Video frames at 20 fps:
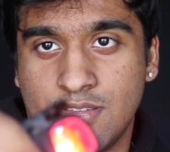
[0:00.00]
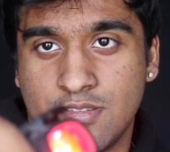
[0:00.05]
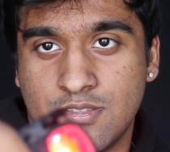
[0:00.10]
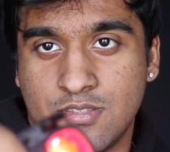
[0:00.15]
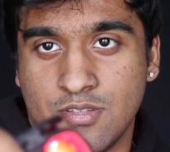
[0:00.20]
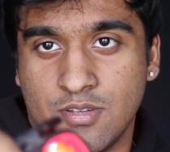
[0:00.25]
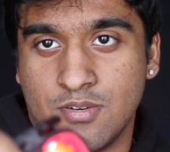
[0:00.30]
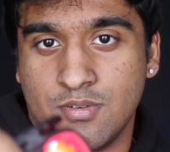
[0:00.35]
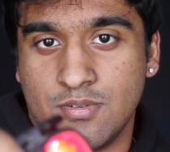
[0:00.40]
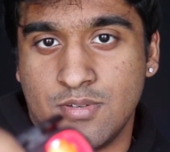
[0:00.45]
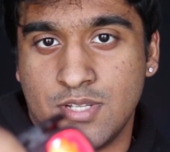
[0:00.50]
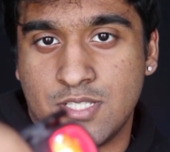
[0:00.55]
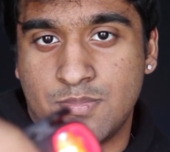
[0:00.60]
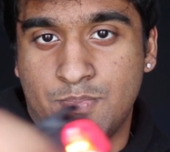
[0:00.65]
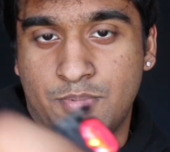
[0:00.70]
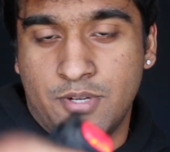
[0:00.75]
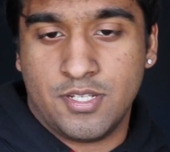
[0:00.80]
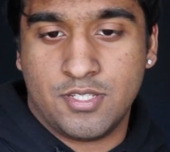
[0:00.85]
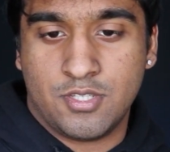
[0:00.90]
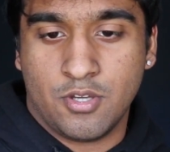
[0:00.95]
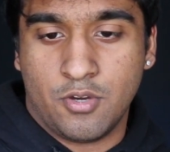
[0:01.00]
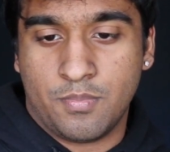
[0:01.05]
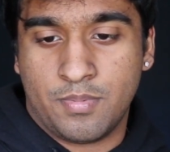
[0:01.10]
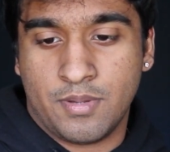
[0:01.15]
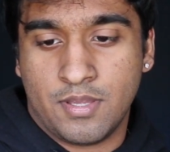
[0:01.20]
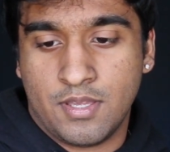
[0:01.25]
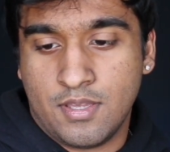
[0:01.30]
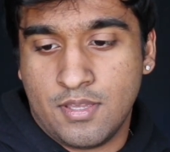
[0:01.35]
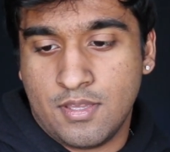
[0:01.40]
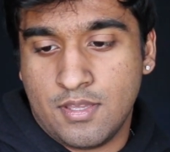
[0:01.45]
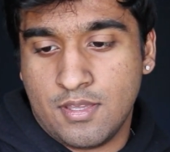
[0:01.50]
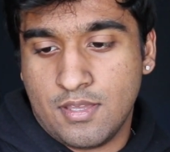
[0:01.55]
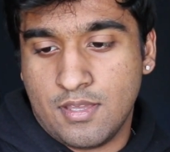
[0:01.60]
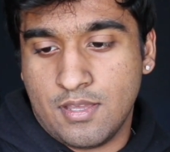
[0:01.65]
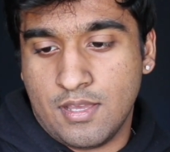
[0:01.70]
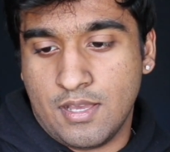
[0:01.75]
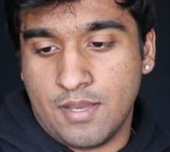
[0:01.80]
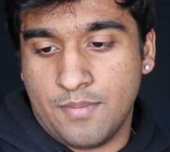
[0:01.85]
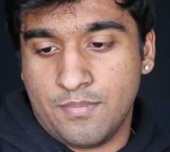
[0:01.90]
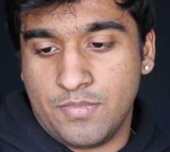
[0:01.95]
So it's pretty dope.
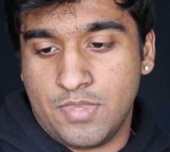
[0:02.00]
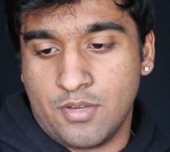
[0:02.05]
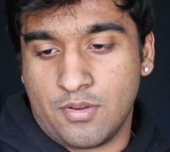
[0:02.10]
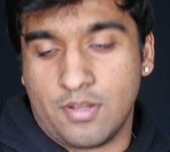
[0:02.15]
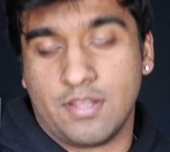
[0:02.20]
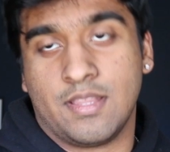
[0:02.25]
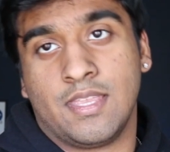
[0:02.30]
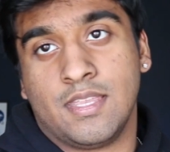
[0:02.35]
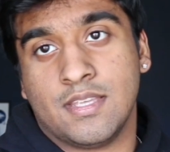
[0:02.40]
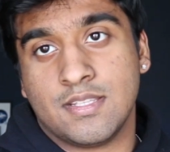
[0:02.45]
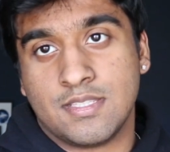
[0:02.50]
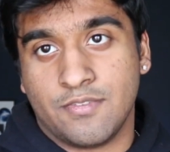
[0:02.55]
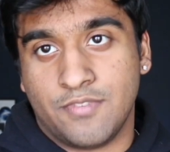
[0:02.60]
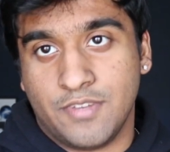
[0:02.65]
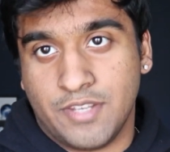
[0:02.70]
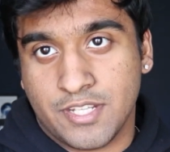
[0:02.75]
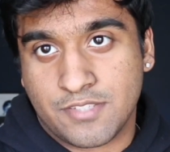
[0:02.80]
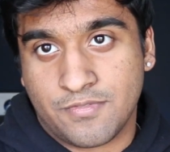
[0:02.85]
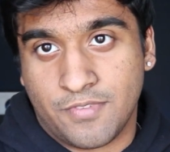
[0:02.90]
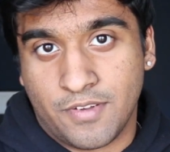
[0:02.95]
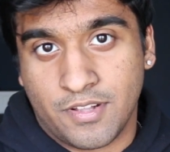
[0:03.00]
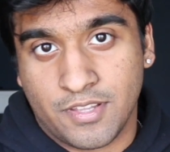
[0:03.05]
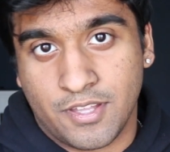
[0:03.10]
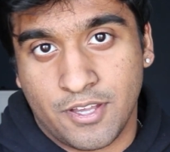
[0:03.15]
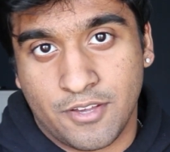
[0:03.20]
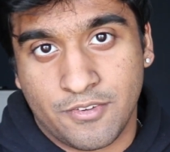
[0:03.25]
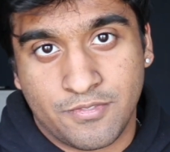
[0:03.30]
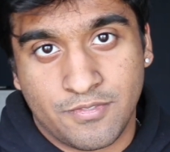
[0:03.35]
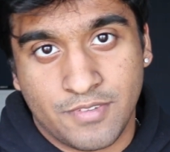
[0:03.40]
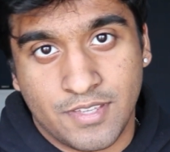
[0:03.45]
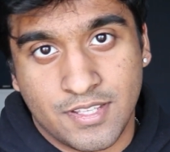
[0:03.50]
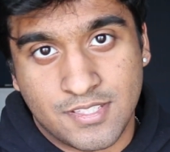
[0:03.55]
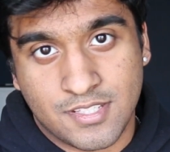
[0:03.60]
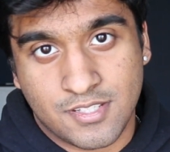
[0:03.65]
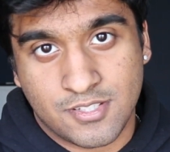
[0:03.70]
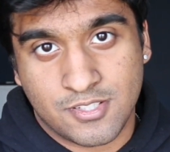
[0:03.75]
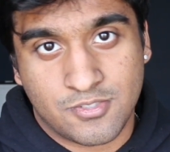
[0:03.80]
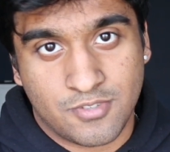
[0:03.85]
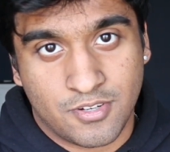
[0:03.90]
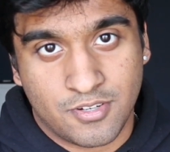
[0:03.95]
The only thing is if it does fall off, it's
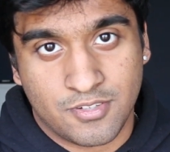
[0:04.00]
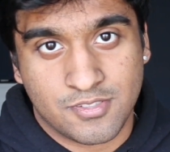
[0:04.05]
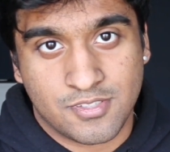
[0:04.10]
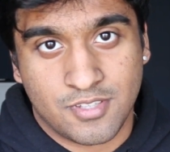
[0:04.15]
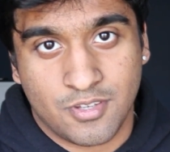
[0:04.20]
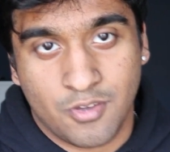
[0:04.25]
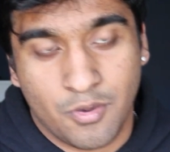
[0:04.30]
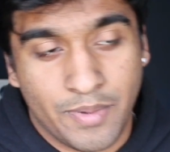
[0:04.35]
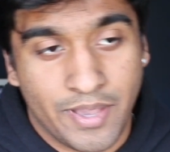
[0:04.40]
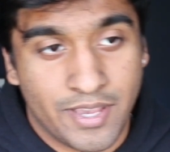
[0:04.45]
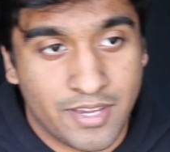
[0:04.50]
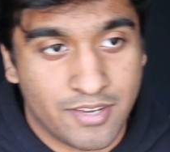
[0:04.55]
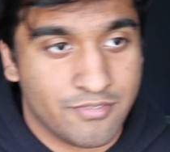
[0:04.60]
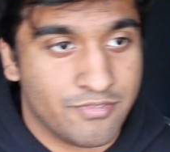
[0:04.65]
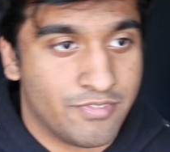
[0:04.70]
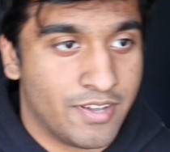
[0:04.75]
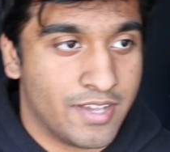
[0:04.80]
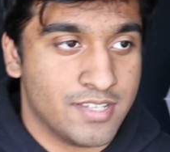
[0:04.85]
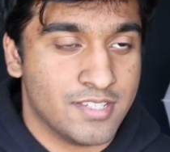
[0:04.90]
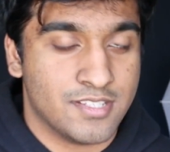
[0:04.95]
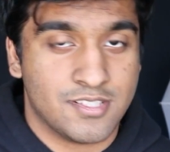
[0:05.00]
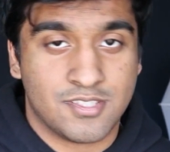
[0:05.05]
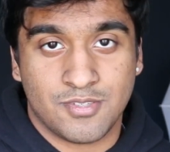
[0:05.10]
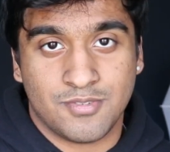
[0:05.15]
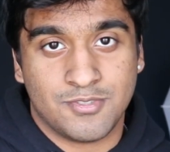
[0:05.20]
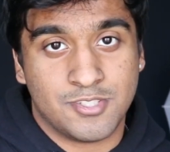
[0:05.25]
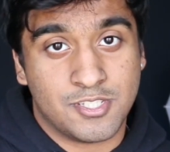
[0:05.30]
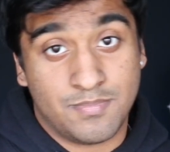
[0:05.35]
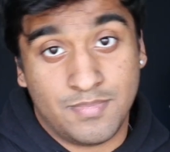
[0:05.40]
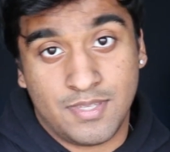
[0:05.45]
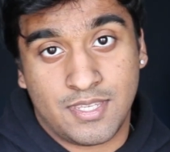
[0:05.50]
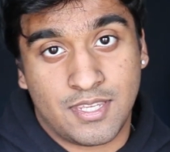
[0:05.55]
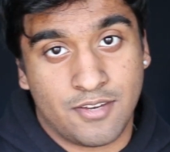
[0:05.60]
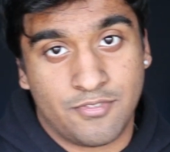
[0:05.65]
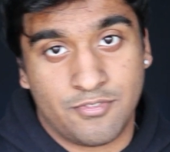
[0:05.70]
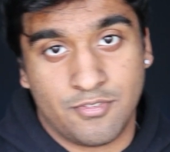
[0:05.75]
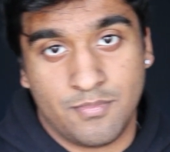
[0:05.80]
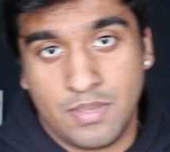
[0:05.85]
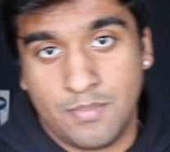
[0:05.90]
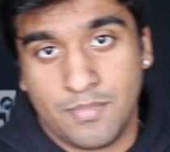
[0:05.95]
a struggle to go back and find it. So just be
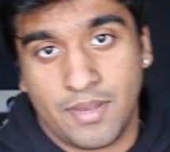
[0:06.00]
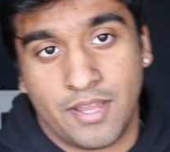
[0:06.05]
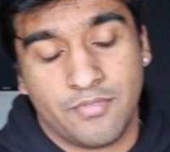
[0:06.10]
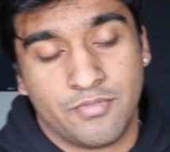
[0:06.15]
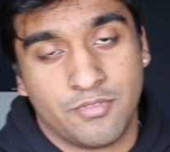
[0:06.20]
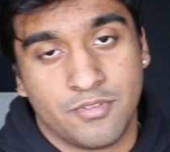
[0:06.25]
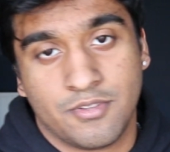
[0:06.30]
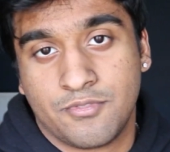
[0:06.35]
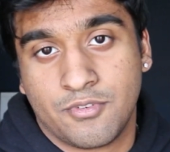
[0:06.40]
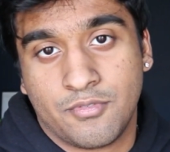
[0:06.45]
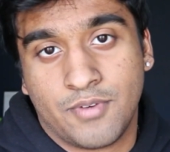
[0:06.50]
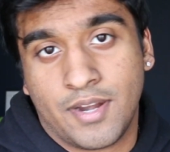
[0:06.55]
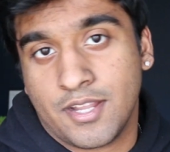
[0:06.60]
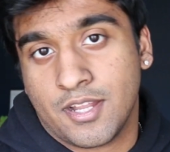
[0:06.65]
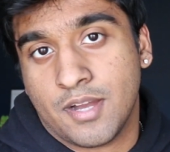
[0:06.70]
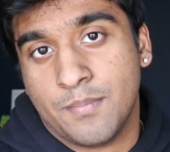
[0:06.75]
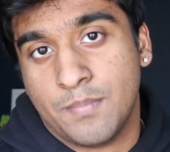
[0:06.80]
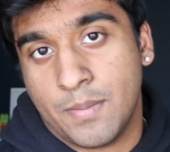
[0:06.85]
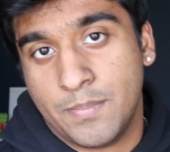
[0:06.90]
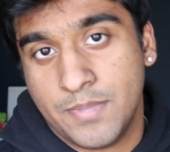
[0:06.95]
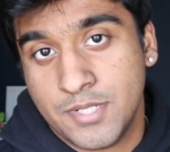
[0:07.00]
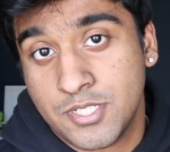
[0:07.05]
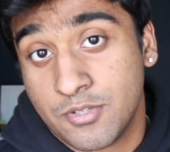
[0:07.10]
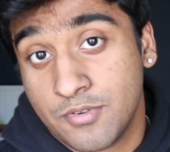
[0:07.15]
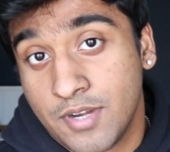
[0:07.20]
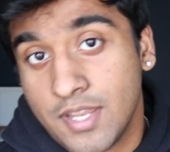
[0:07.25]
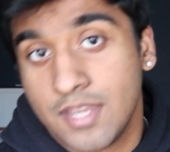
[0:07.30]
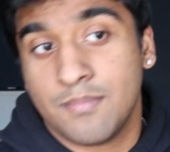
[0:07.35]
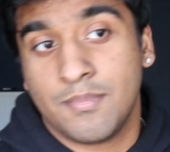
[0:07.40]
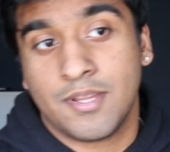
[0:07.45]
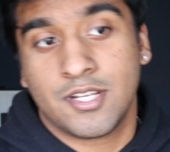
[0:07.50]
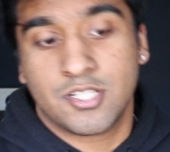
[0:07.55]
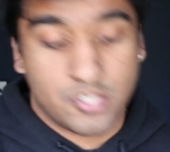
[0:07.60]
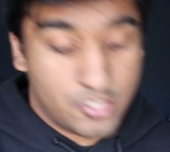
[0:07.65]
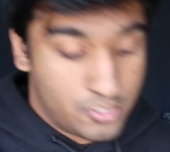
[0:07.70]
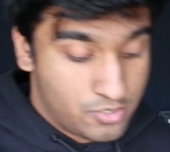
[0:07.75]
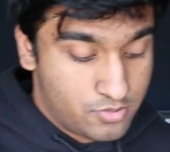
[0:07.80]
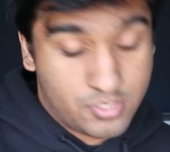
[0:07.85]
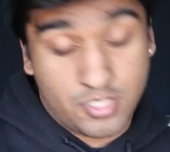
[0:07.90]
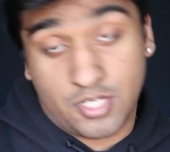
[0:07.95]
careful, be mindful. If you're riding on bumpy terrain, make
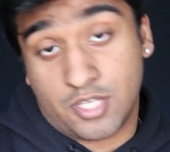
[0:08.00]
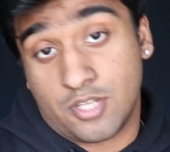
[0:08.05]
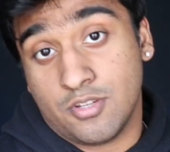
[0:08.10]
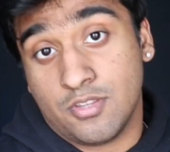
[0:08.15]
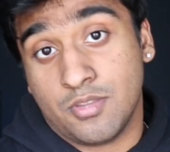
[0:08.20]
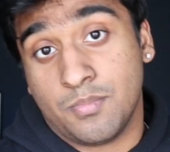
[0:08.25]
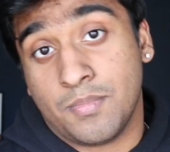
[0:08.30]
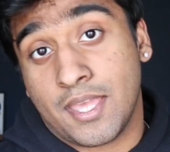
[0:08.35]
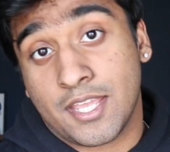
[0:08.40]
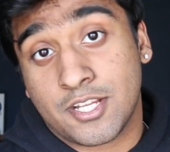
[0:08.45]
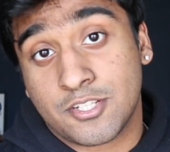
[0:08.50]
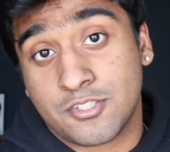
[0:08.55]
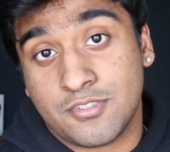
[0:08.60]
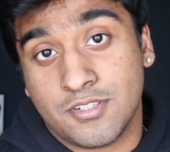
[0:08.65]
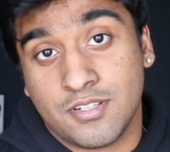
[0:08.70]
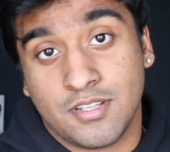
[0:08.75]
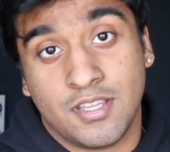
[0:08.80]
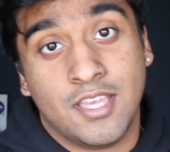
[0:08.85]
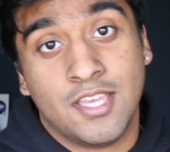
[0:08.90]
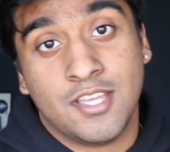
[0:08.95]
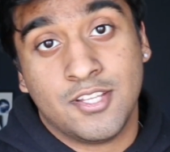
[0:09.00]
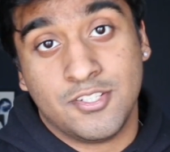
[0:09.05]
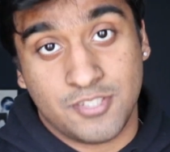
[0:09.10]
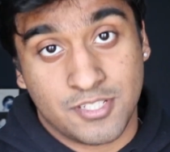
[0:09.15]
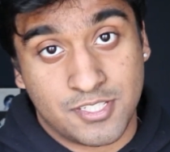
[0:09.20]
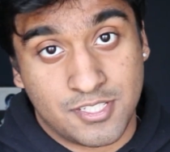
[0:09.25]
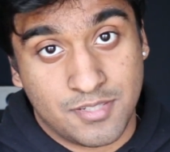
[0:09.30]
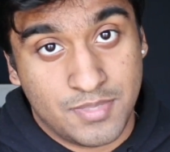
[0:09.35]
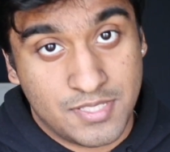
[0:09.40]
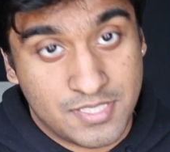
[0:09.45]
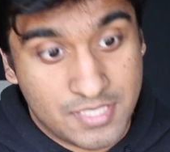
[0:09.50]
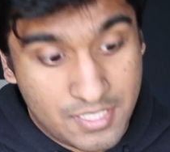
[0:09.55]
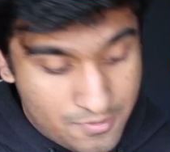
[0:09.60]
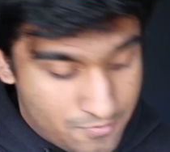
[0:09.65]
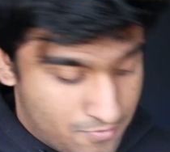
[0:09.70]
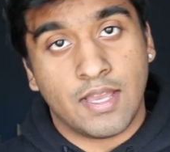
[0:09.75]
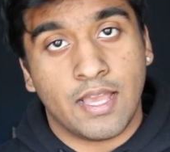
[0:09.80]
sure you secure them extra just to be safe.